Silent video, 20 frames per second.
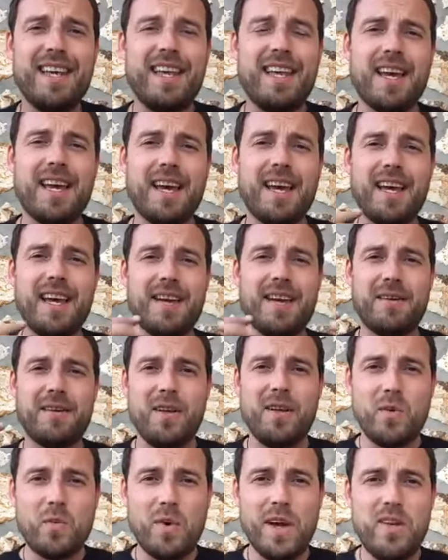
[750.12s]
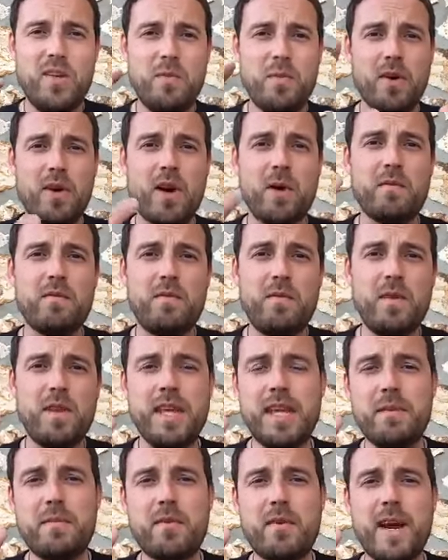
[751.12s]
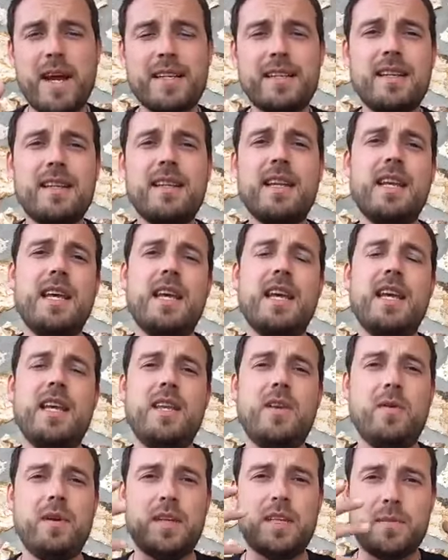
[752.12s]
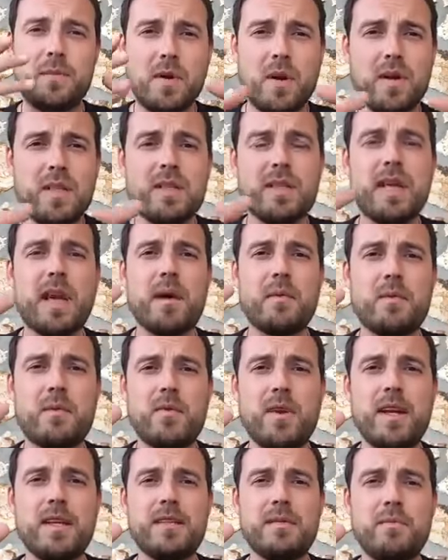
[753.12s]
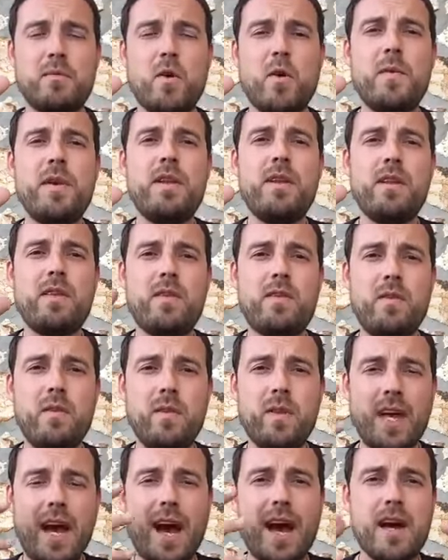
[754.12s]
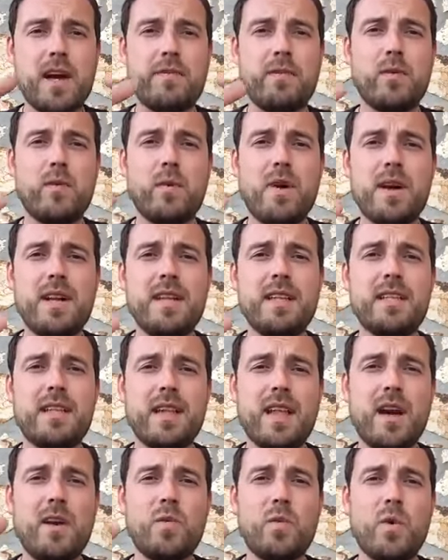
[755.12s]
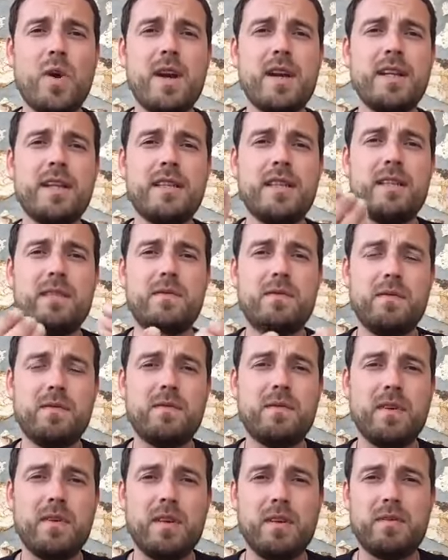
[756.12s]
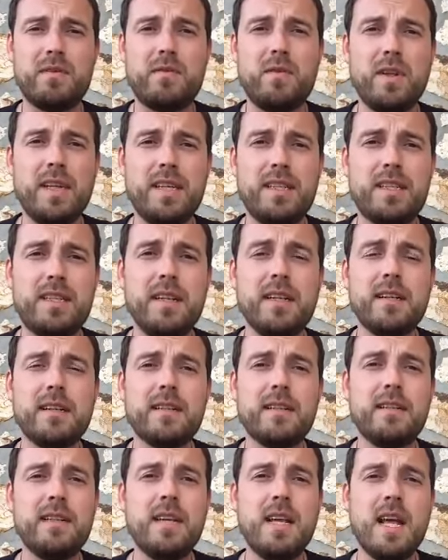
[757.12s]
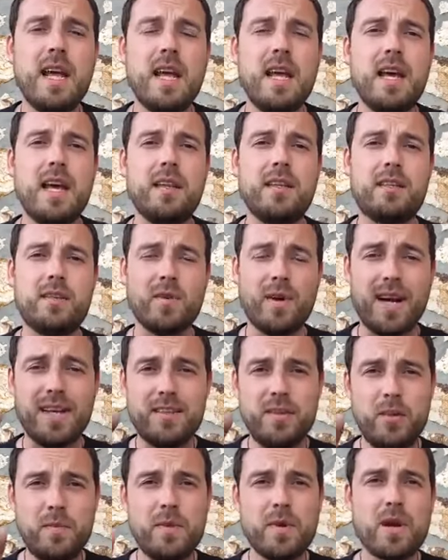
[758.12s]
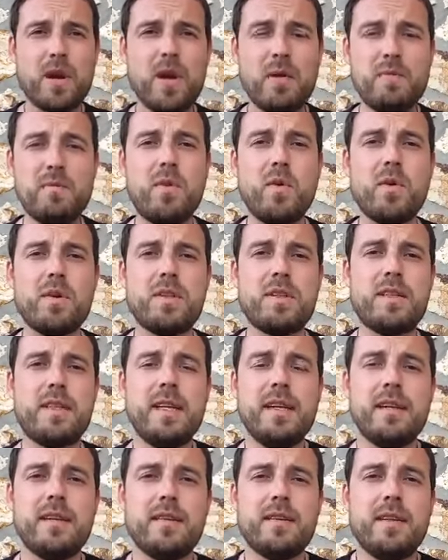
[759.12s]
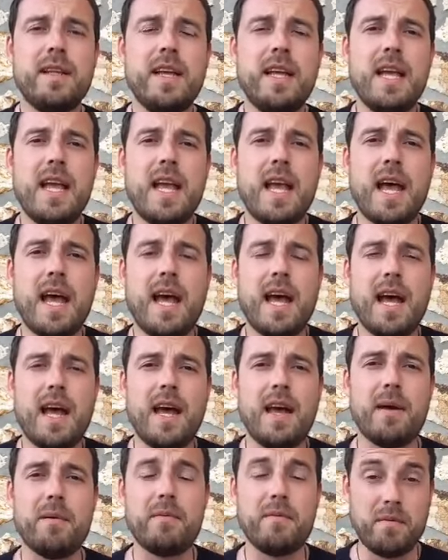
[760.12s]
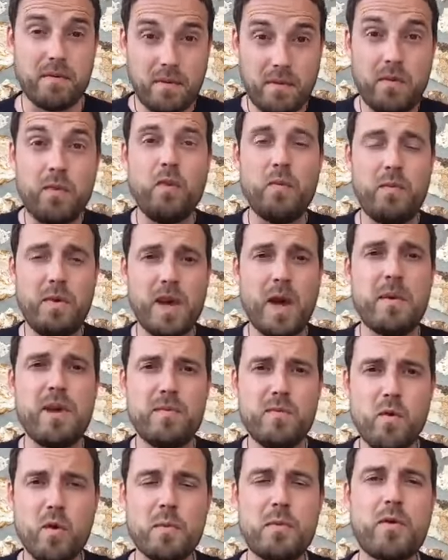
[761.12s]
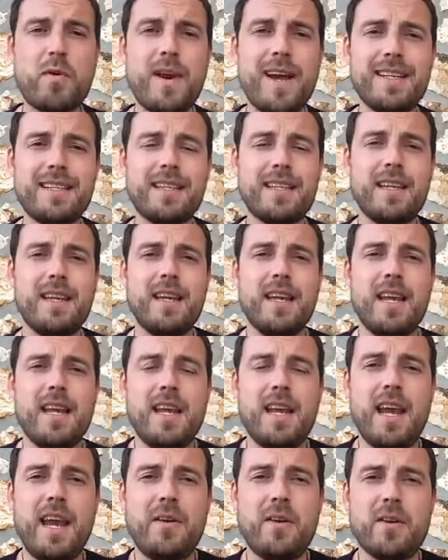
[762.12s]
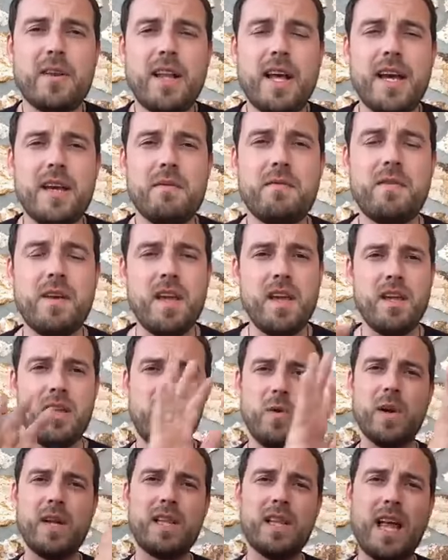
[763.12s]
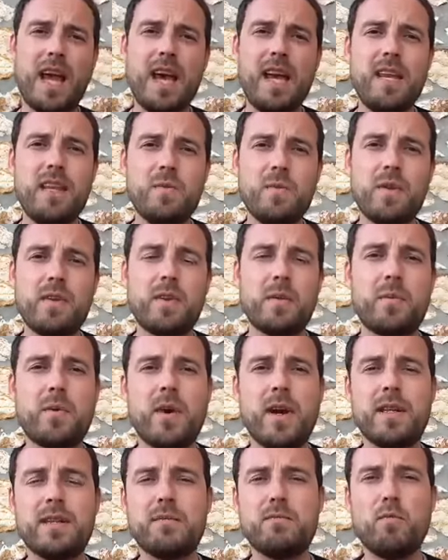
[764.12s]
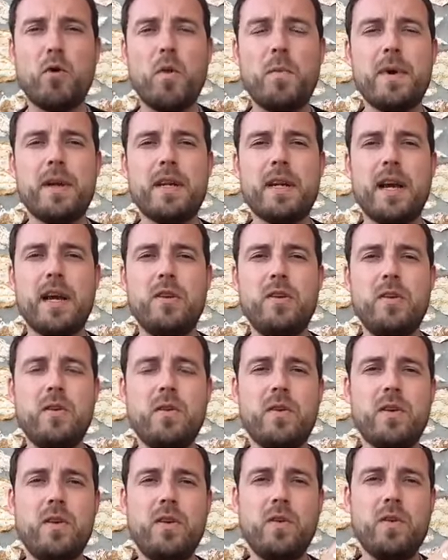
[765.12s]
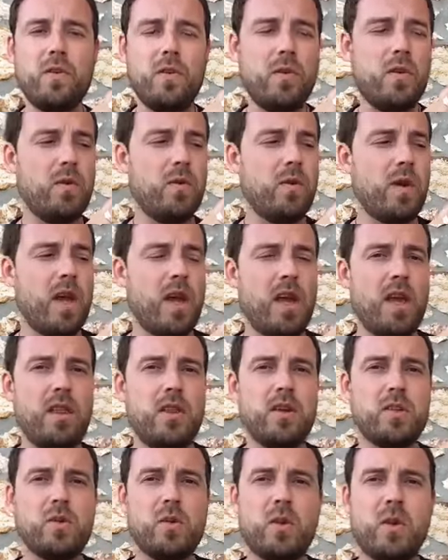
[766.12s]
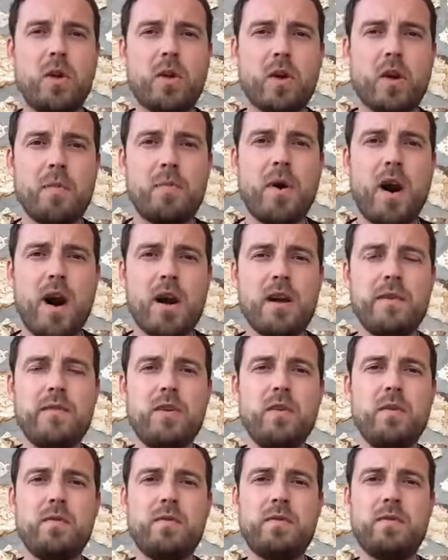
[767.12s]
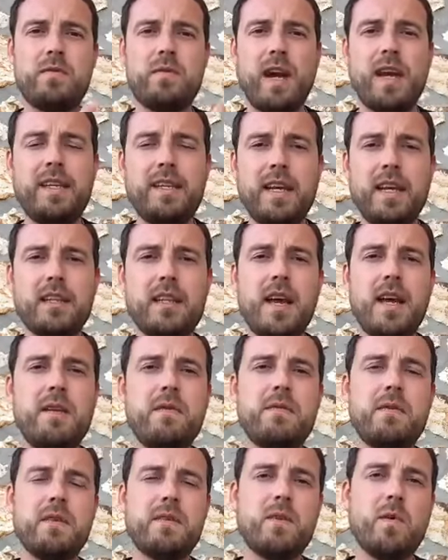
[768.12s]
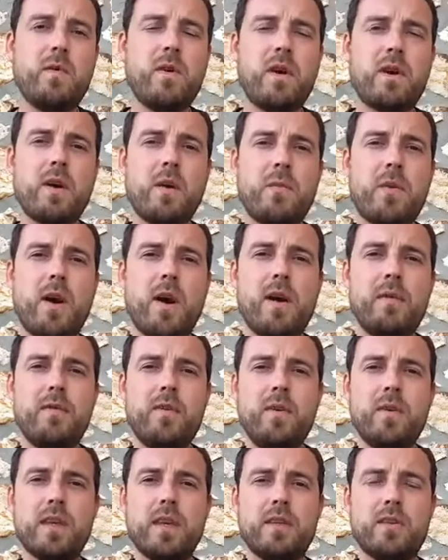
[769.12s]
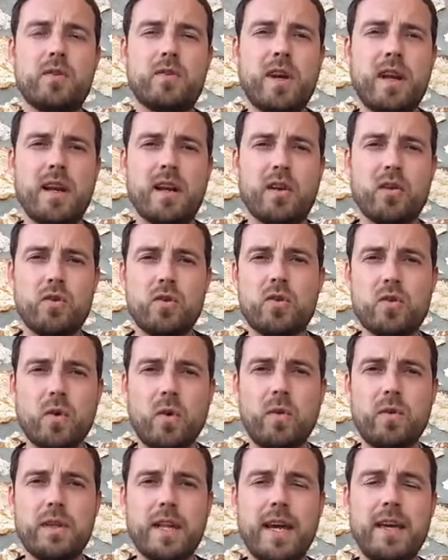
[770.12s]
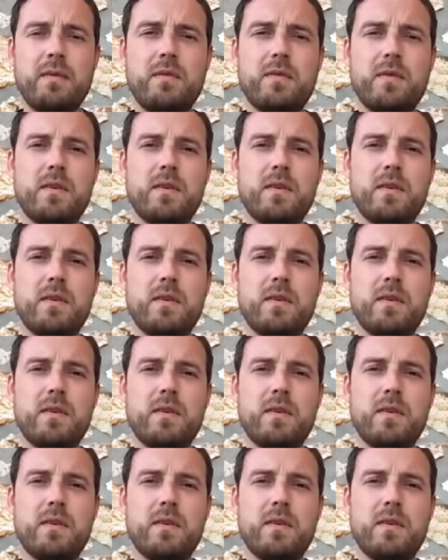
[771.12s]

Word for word: Uh, when you become fully present, you experience that present moment through the eye of awareness, and that awareness is, is fully still. And so, as you become more still uh, through becoming more present in your life, you align with the present moment and you, you, you there's no longer a part of you fighting life. There's no longer a part of you that's trying to control life.